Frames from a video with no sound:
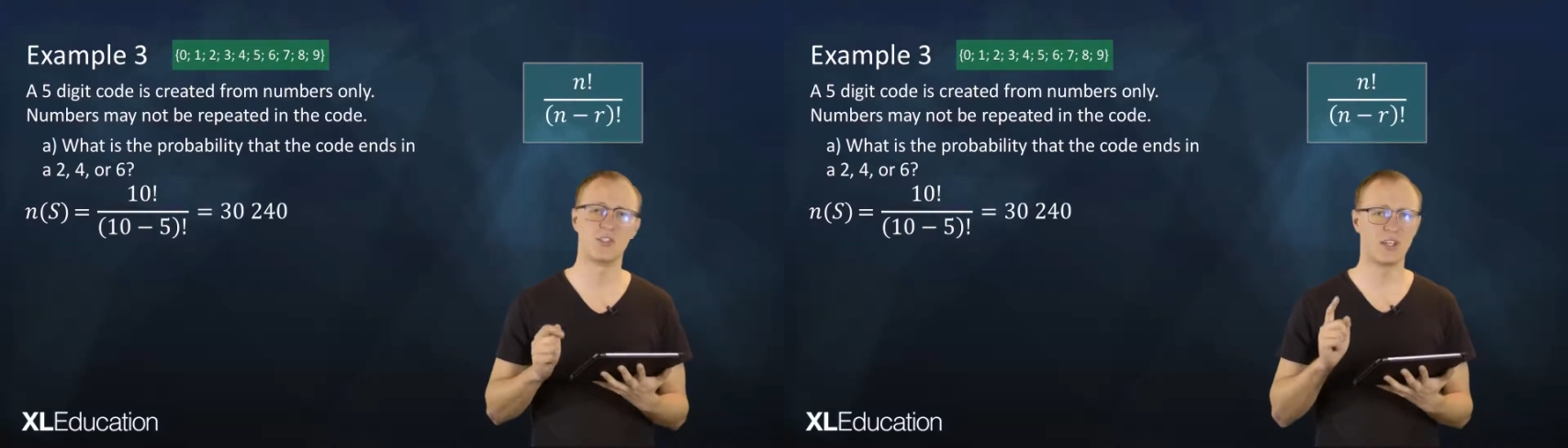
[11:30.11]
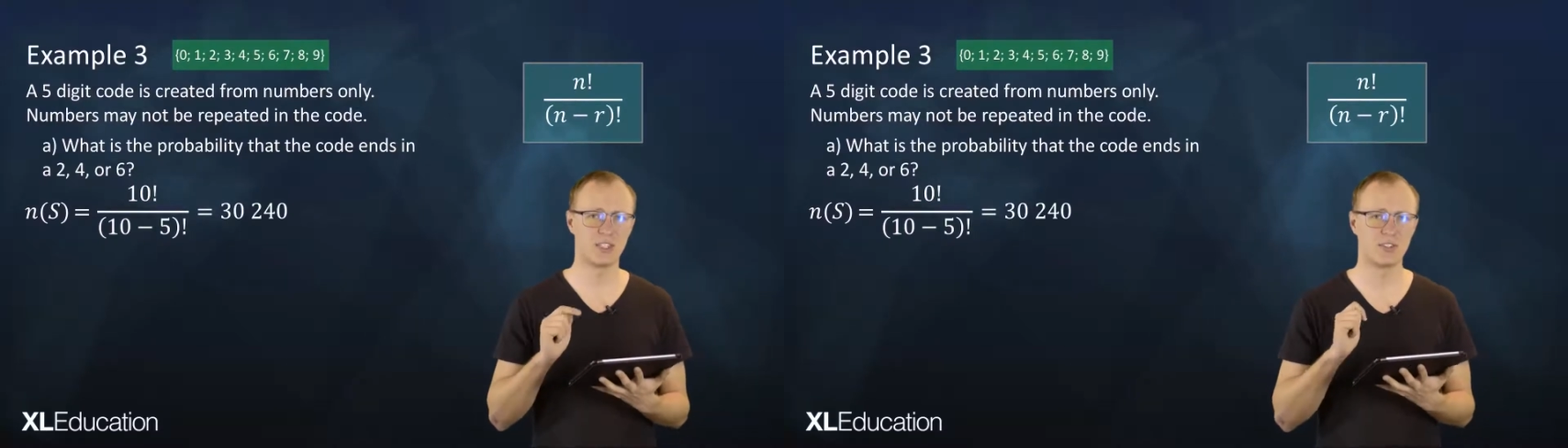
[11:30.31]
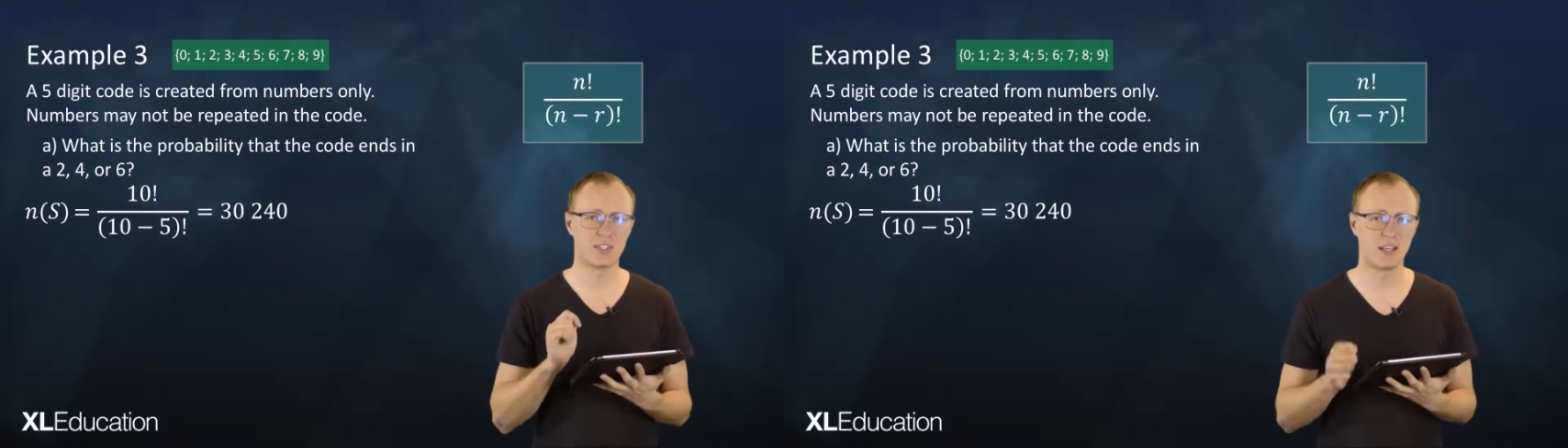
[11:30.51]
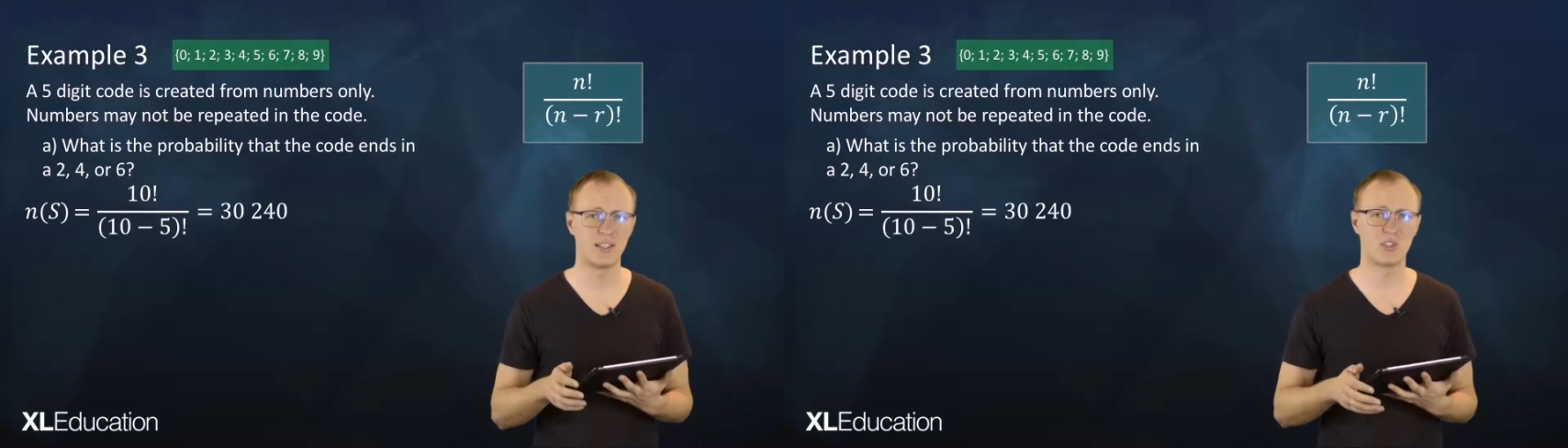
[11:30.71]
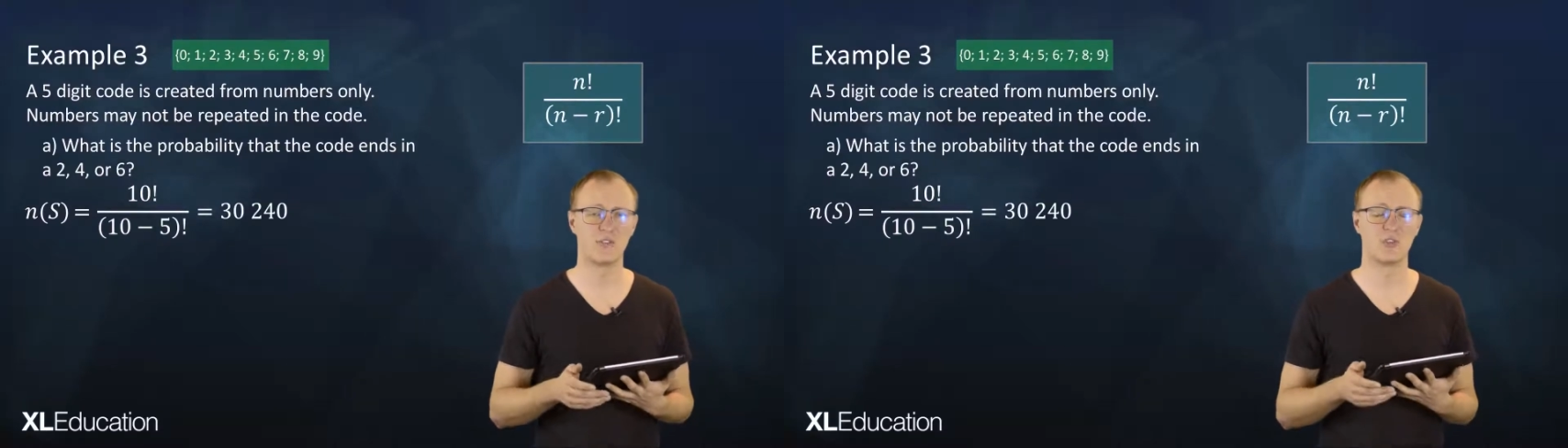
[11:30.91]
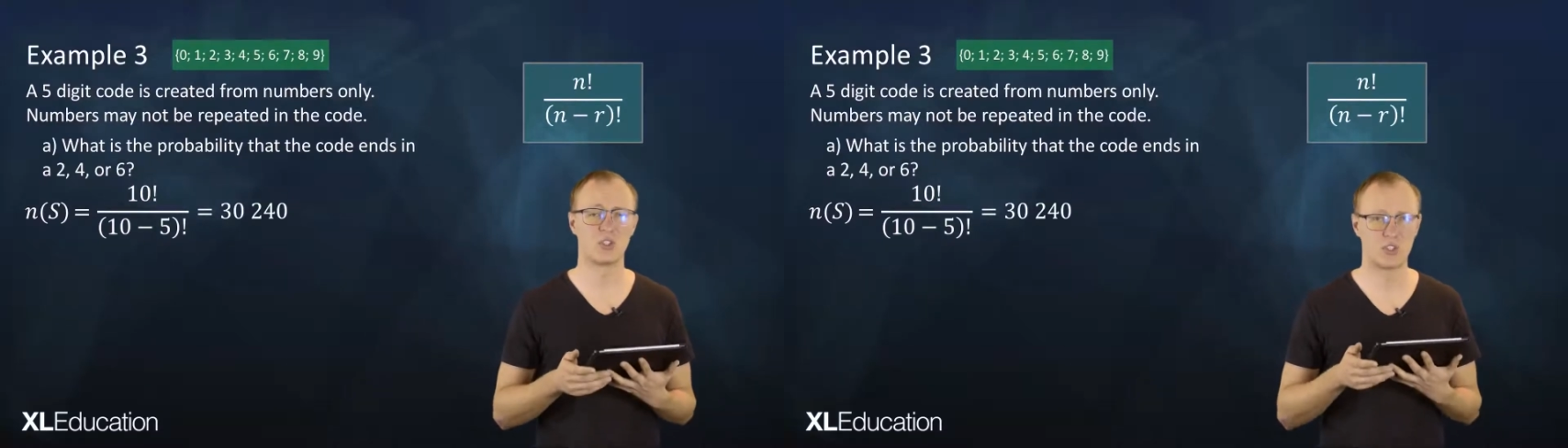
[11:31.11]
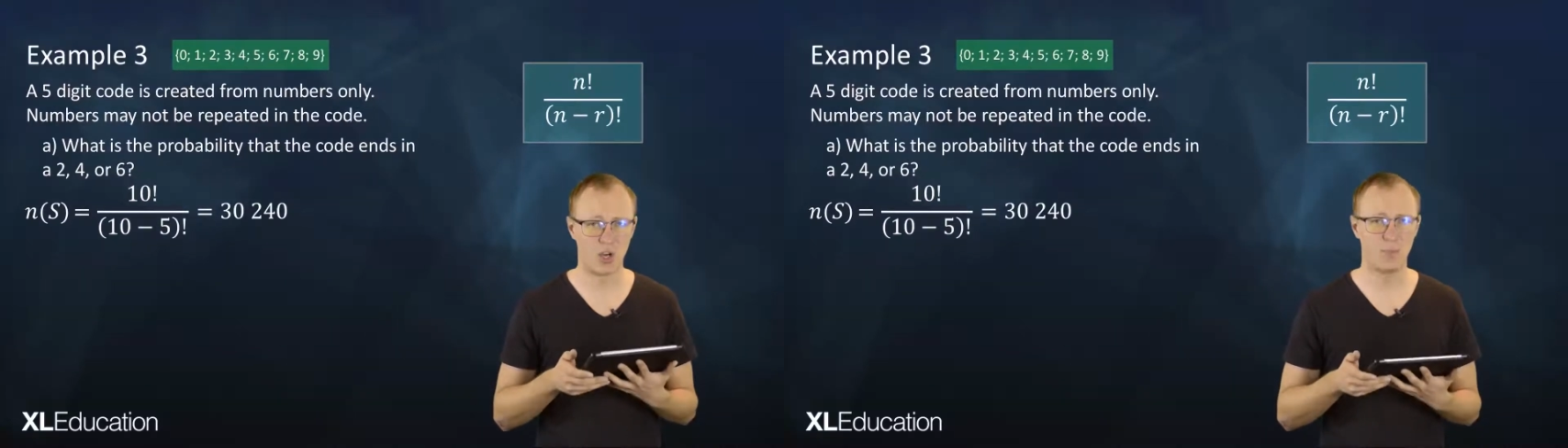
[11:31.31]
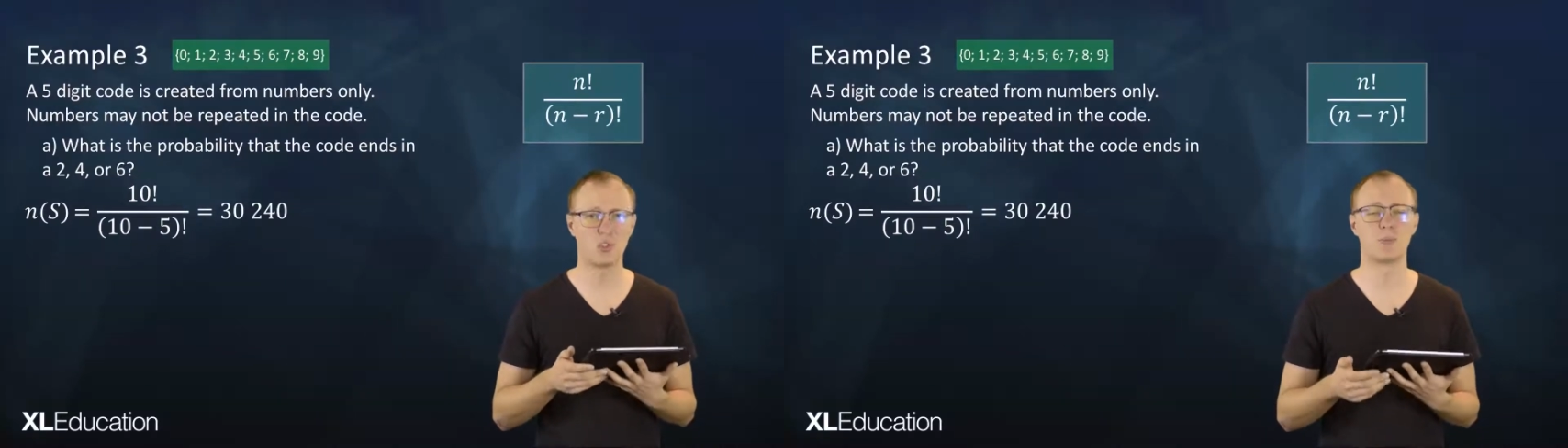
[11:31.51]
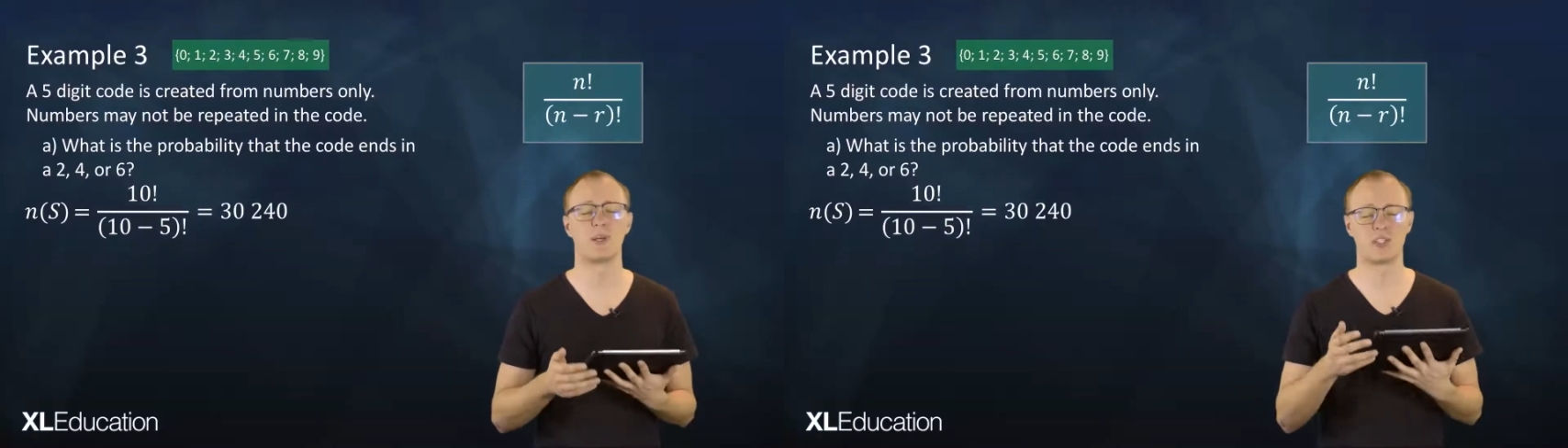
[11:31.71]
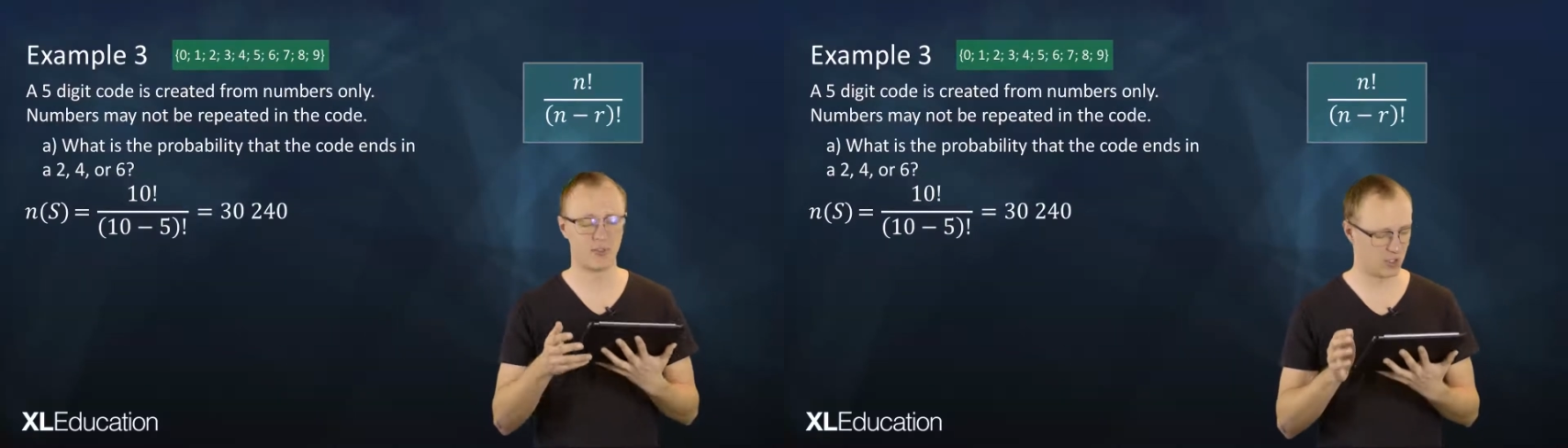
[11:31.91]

So that's the size of the sample space,